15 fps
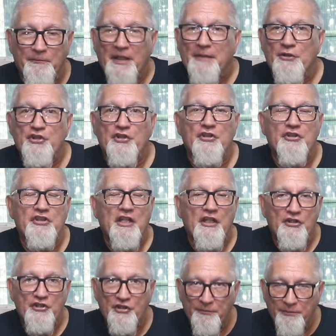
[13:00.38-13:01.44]
publishers
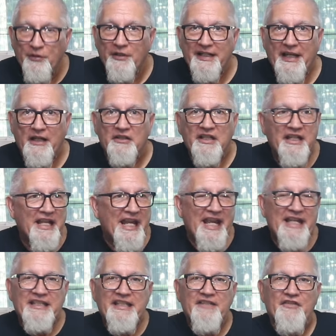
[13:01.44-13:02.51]
should put out.
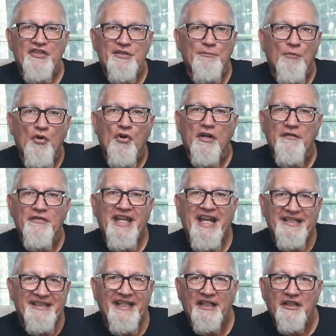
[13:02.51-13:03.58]
Hey, give us more of
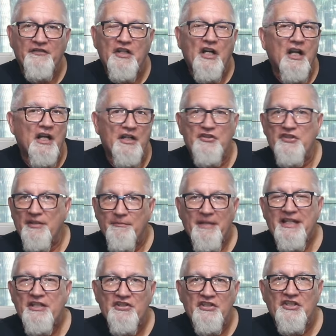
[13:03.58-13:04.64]
that deck of cards that
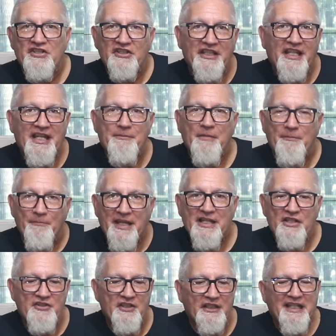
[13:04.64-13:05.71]
makes this game
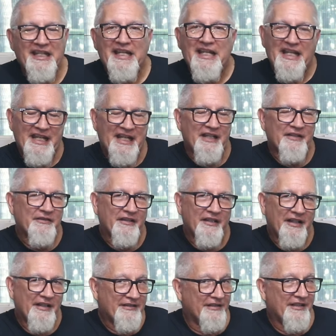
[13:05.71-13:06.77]
amazing. And
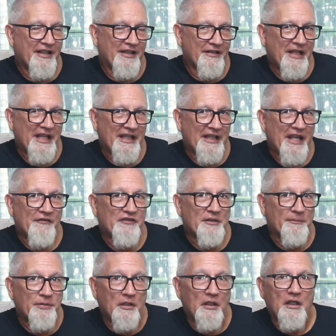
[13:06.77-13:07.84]
I, I, I have to
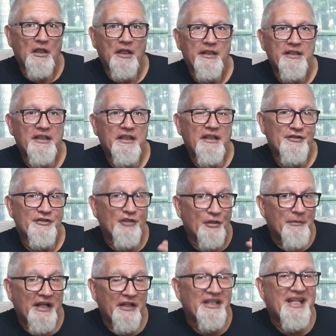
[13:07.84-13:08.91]
applaud
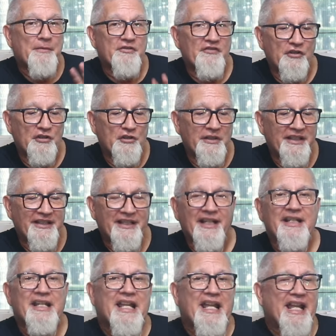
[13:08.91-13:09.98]
Stonemaier Games for doing
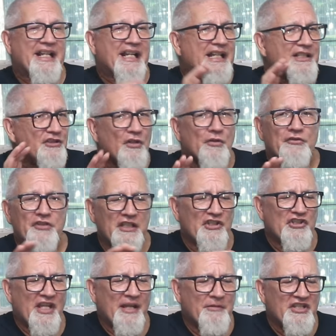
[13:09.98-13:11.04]
that. And I don't
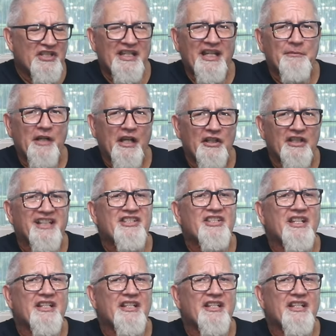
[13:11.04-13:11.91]
think Jamie Stegmaier gets